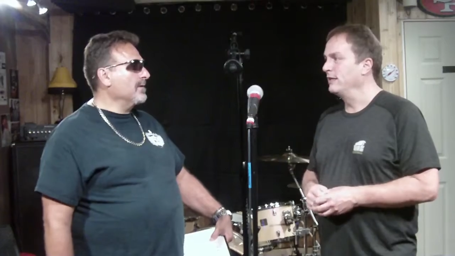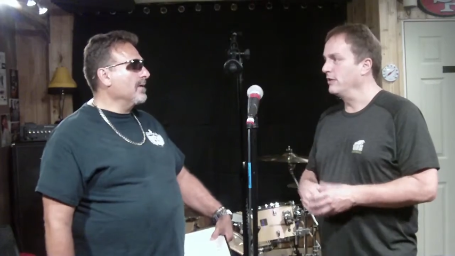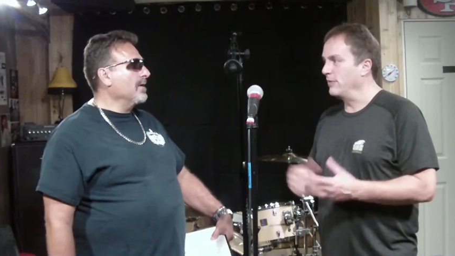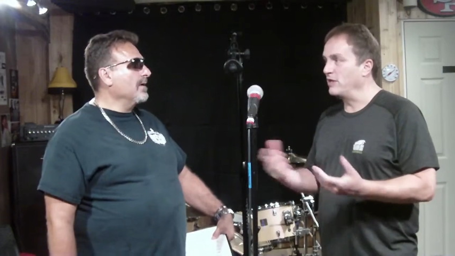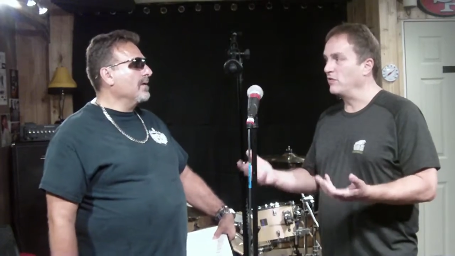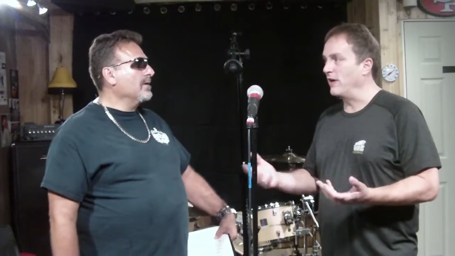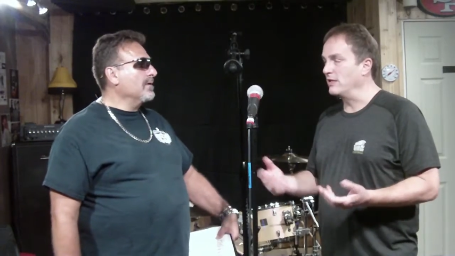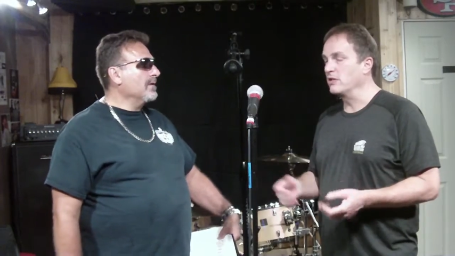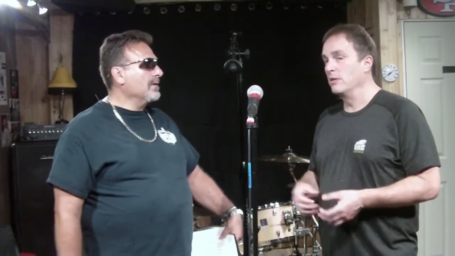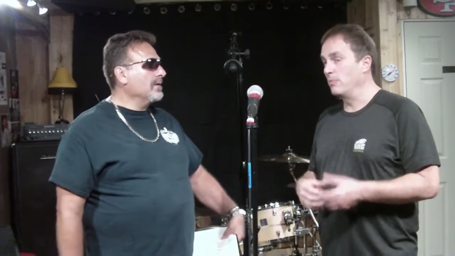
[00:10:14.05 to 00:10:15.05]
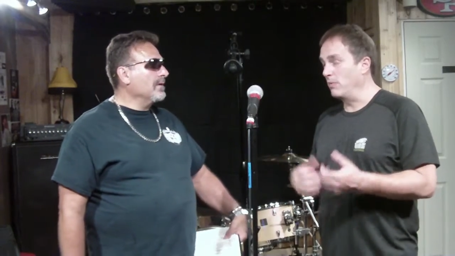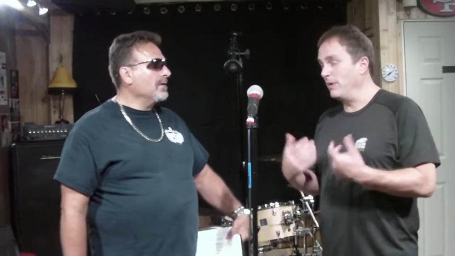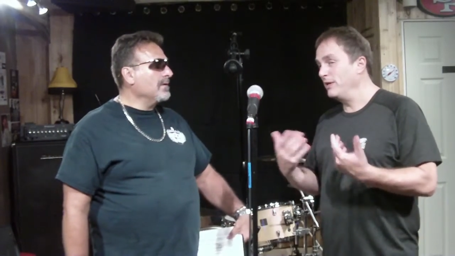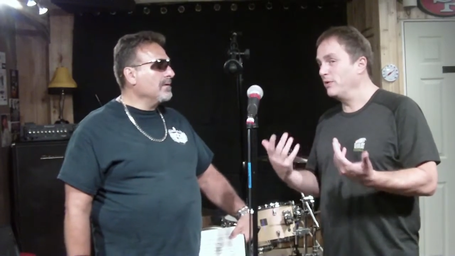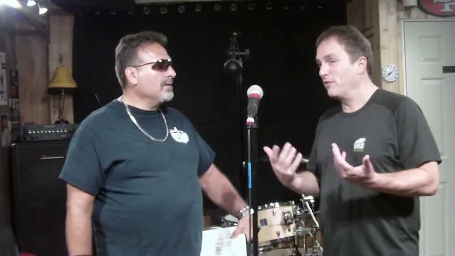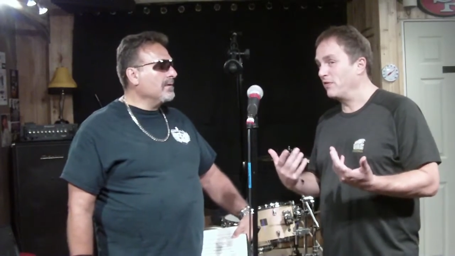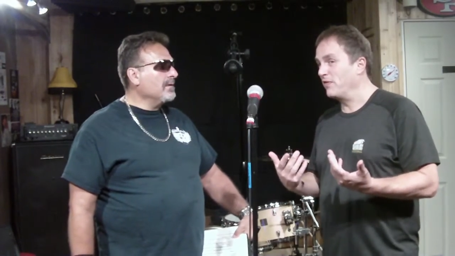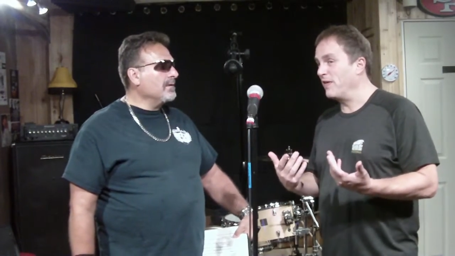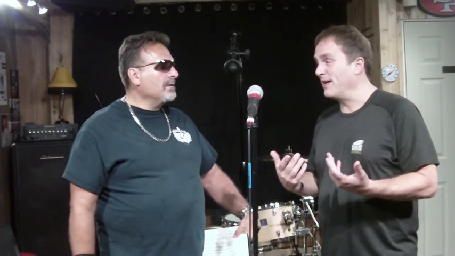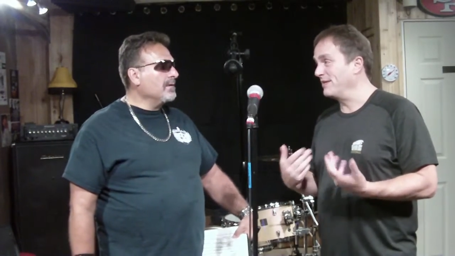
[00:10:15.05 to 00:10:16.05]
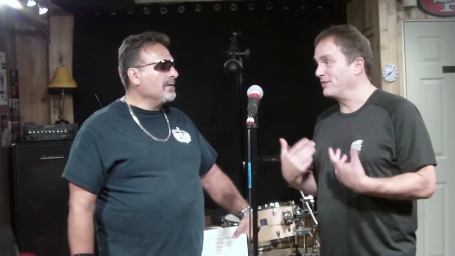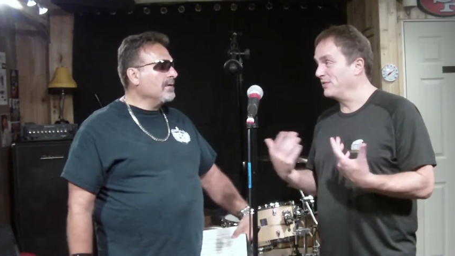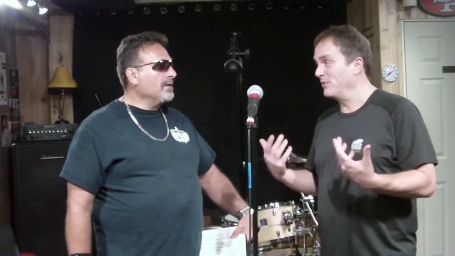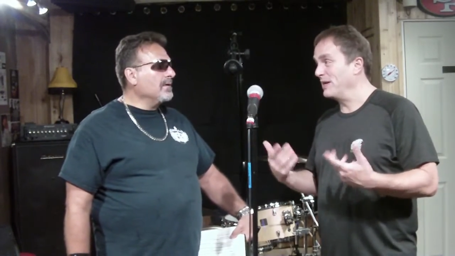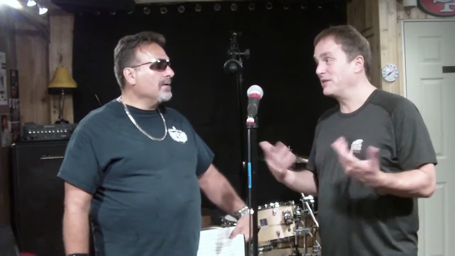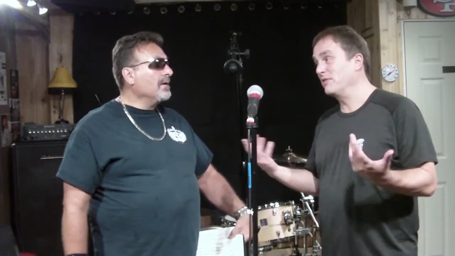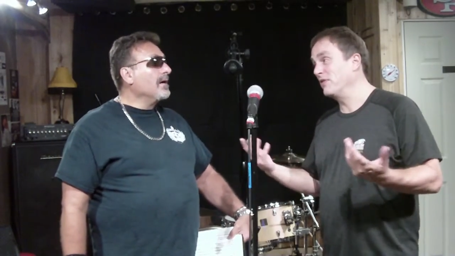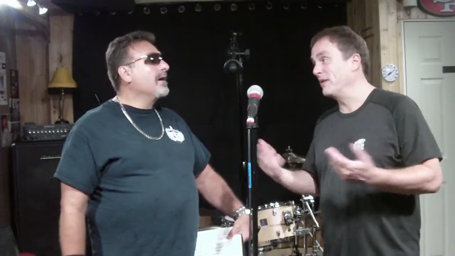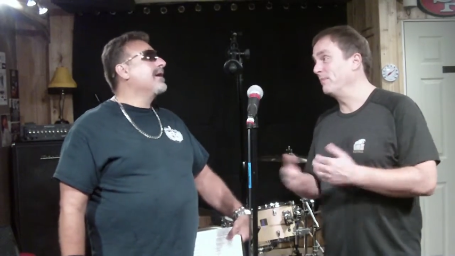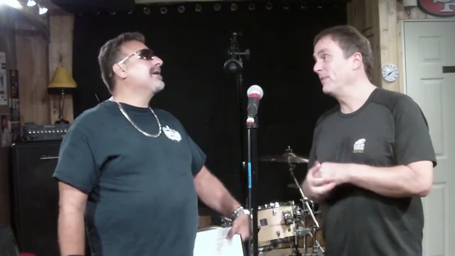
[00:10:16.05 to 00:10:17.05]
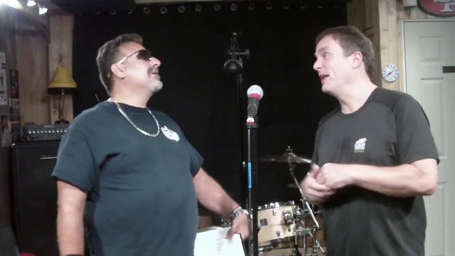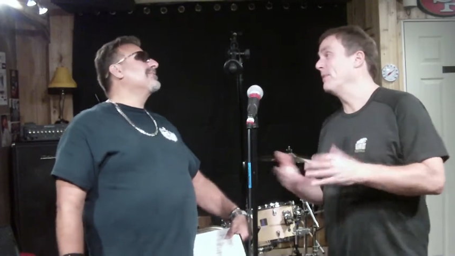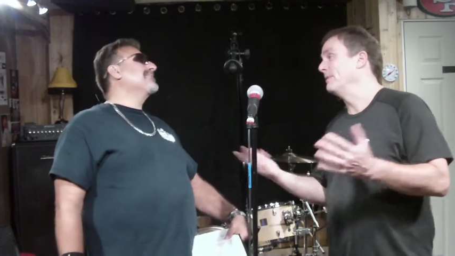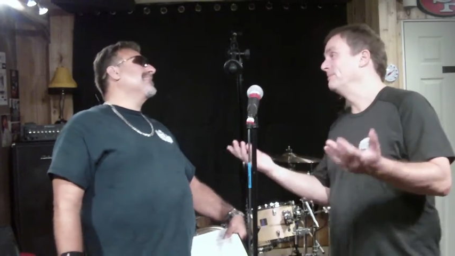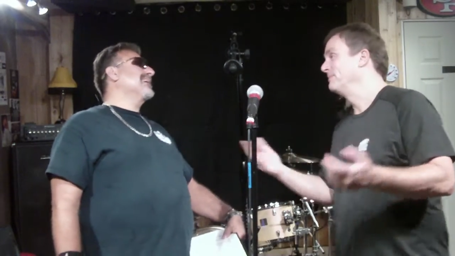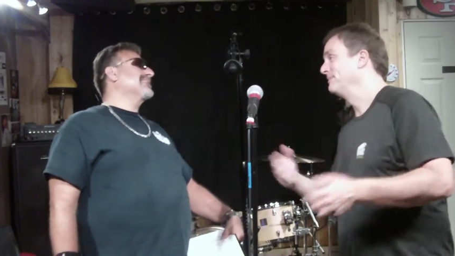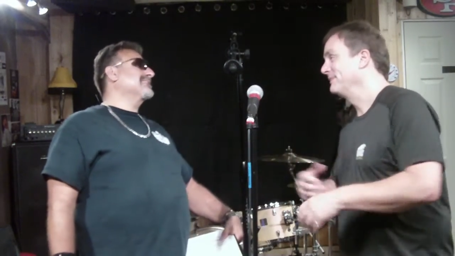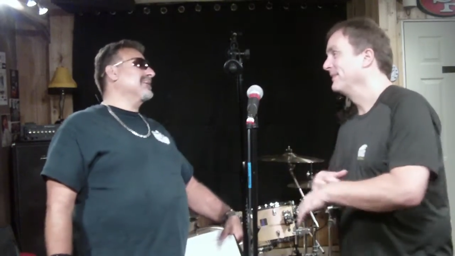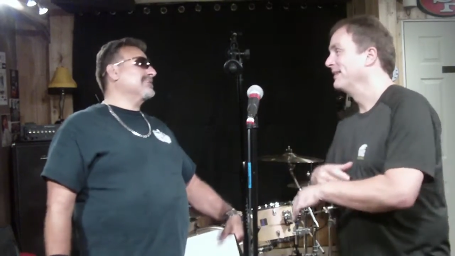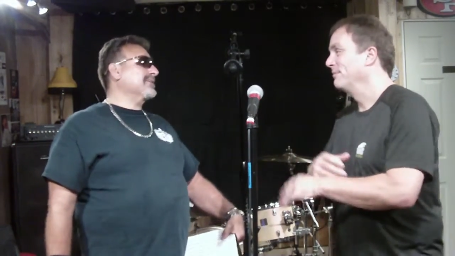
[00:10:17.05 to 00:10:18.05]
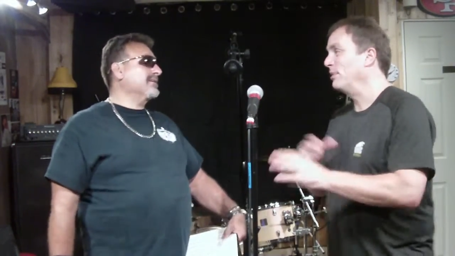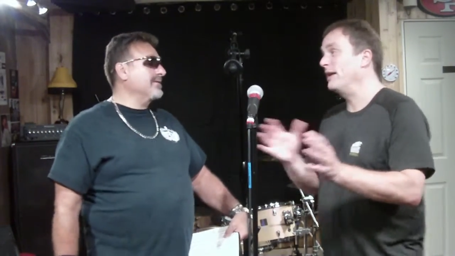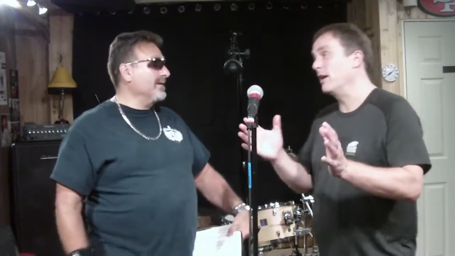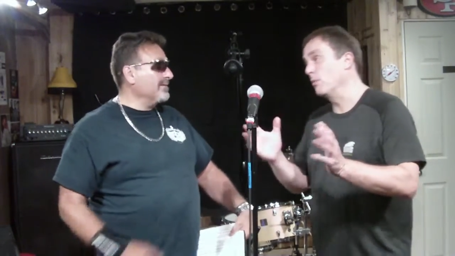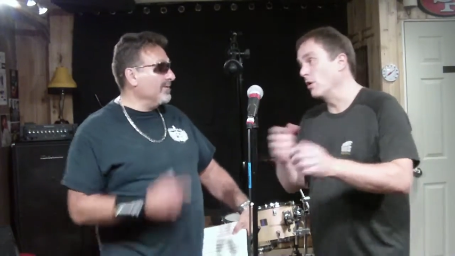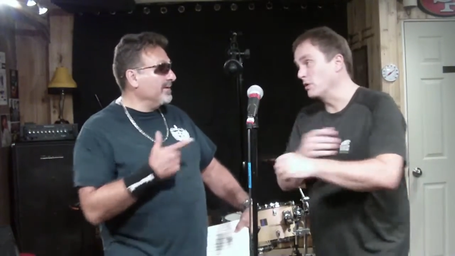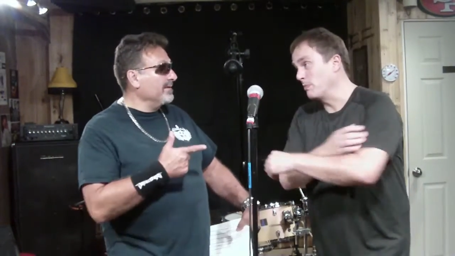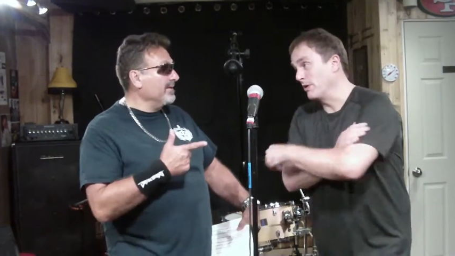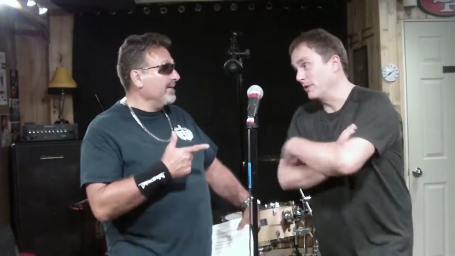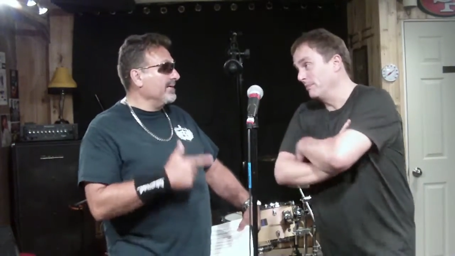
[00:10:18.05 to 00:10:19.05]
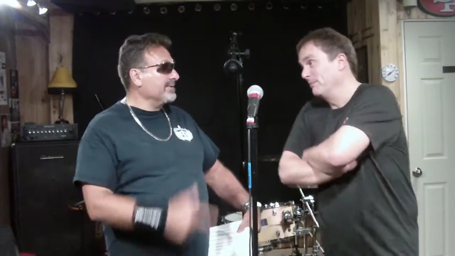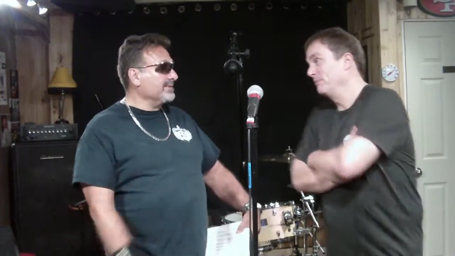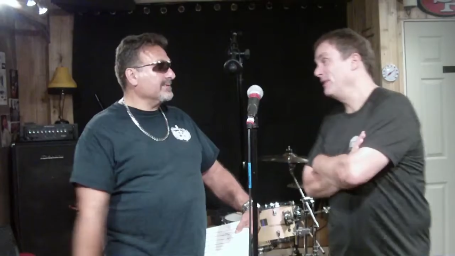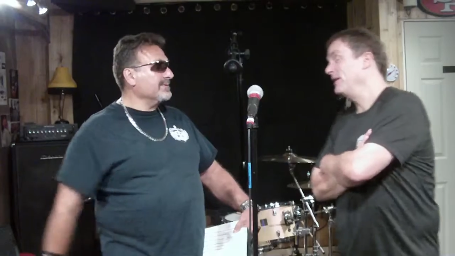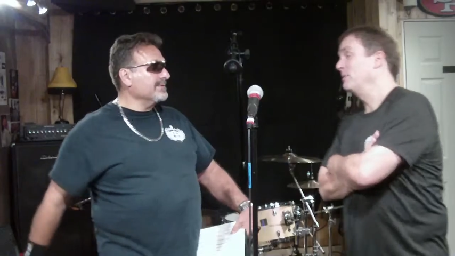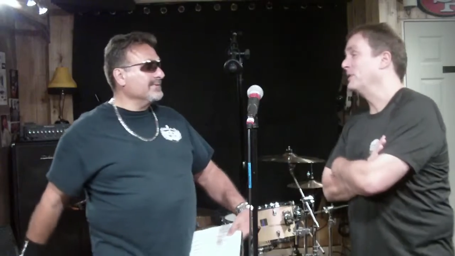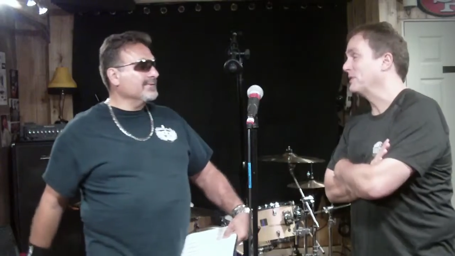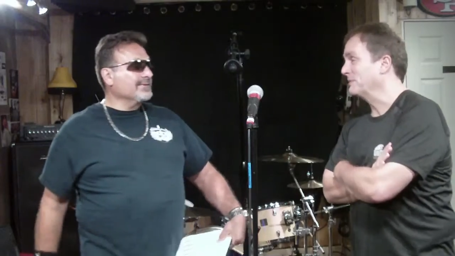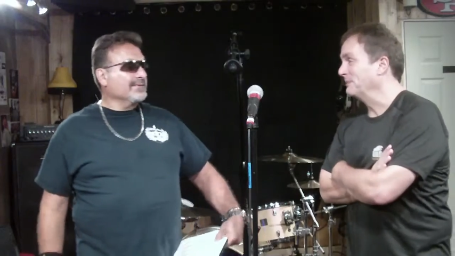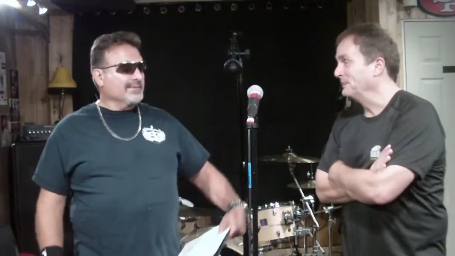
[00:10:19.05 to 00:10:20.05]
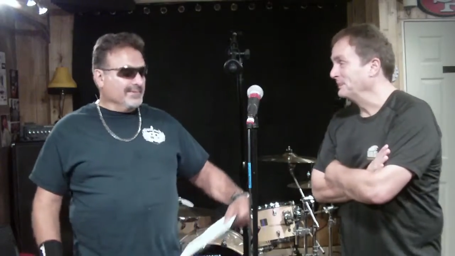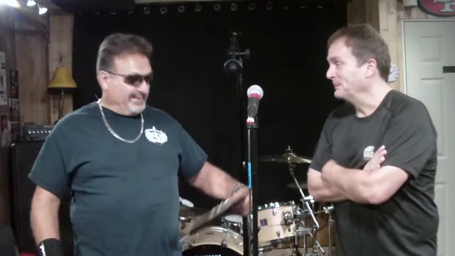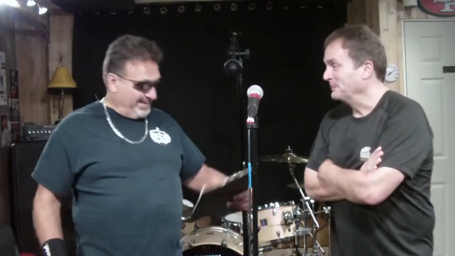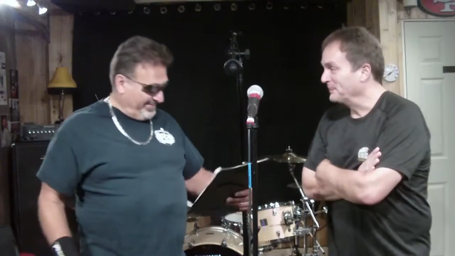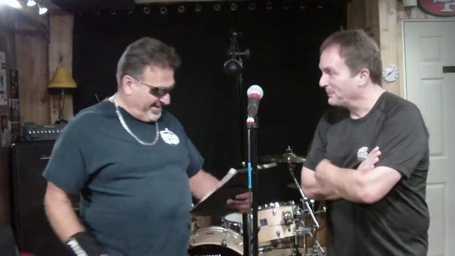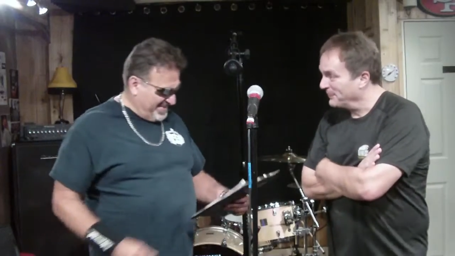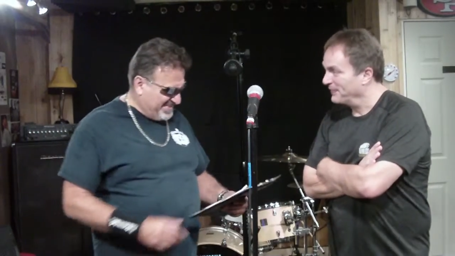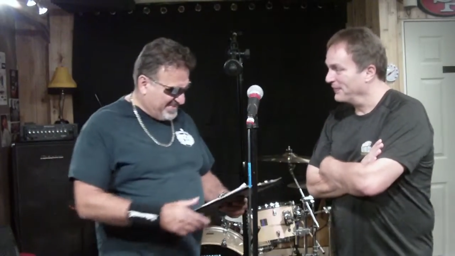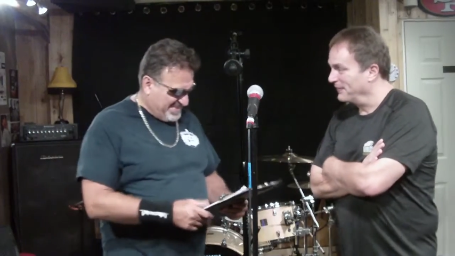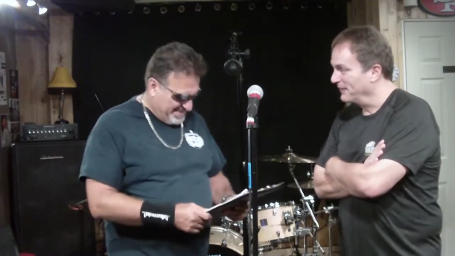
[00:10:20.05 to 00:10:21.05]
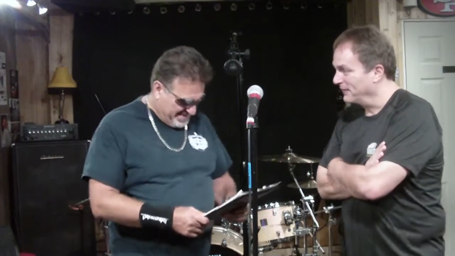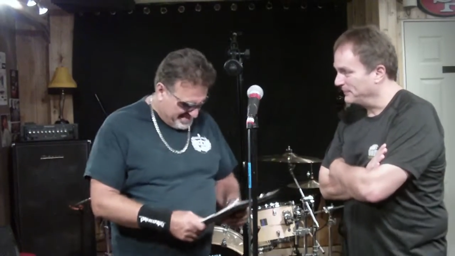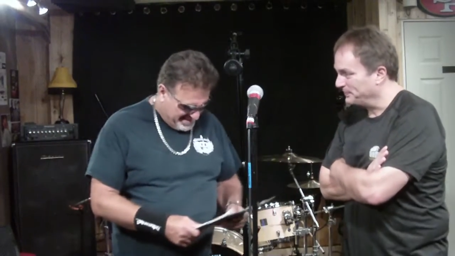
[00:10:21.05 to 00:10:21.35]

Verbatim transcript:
Speaker 1: You raise funds, but we do it for fun, so raising funds. Anyway. Yes, that's a good Play on words, bro. Yes. Play on words. All right. Uh,